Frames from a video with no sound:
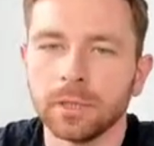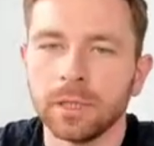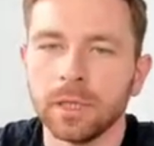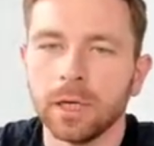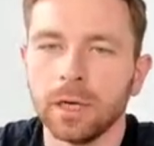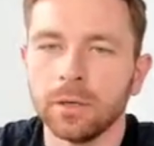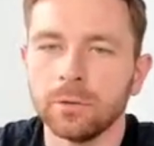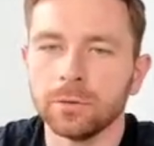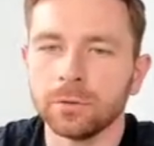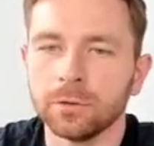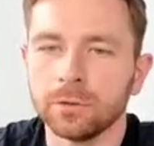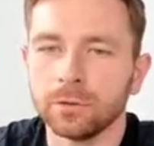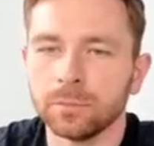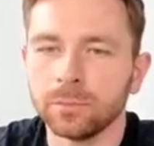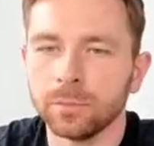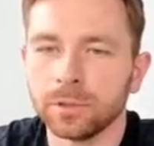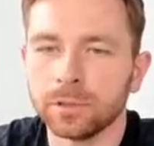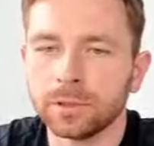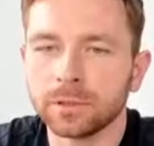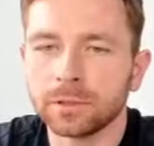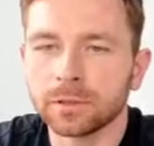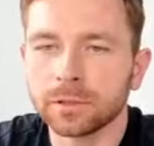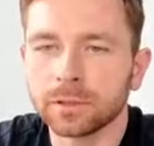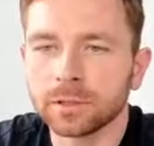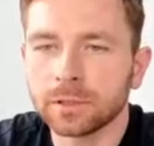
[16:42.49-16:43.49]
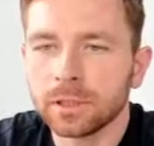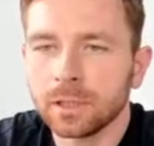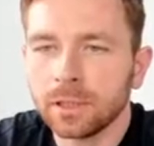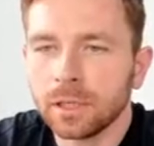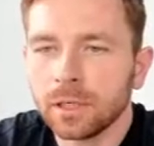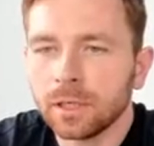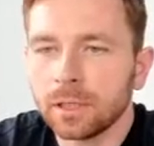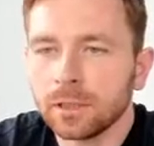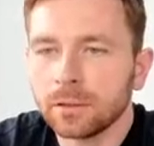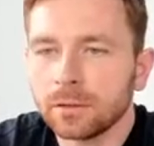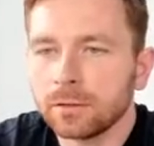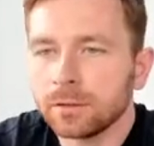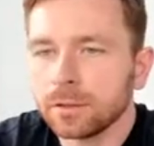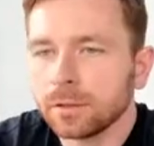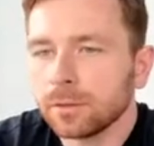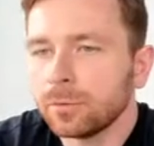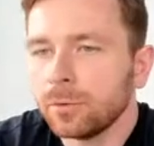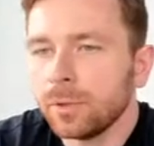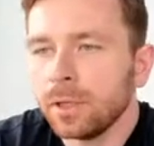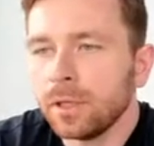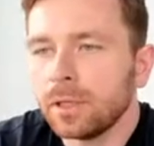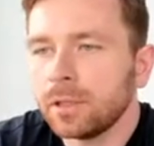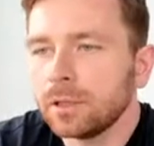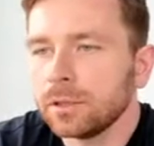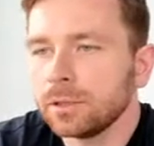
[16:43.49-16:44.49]
The audio meters are
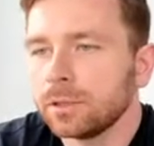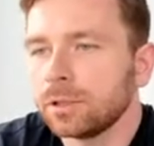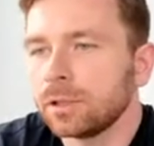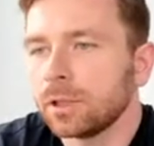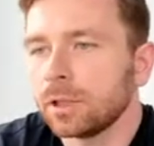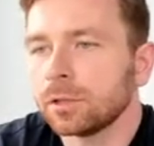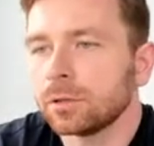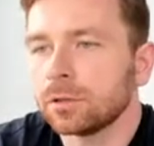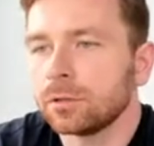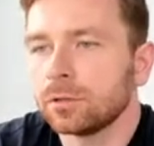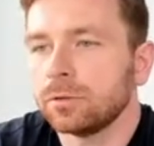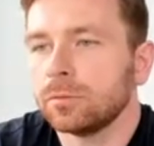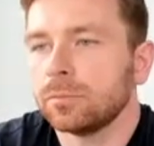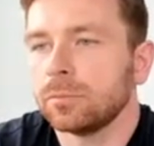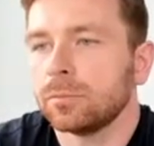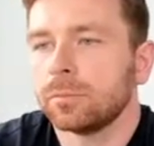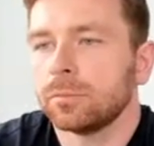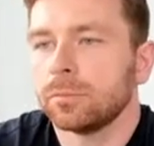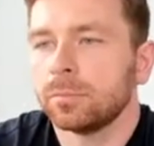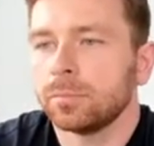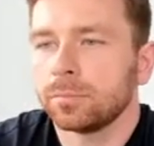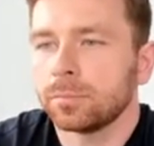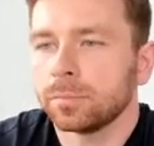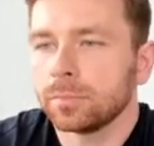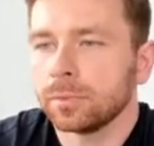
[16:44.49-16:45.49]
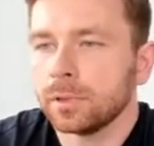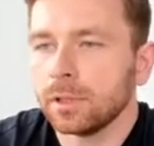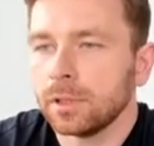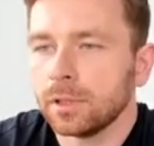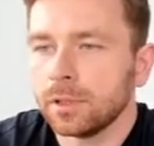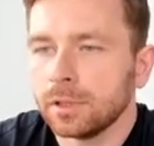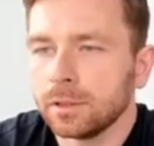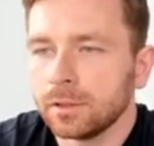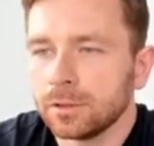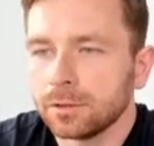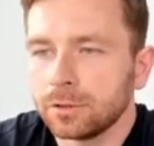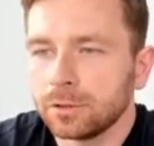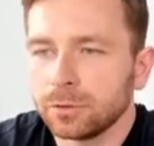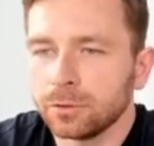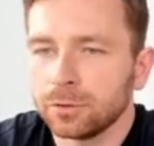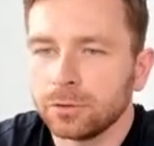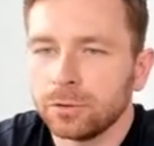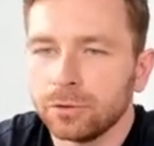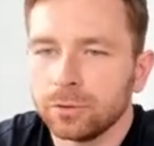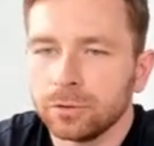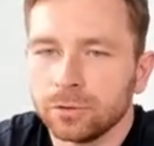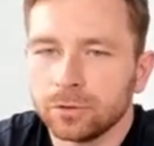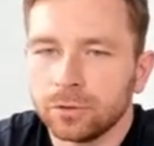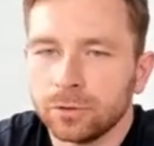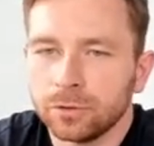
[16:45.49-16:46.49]
required just
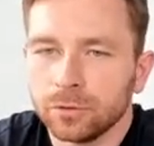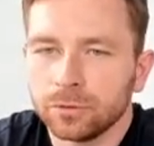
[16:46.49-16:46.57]
to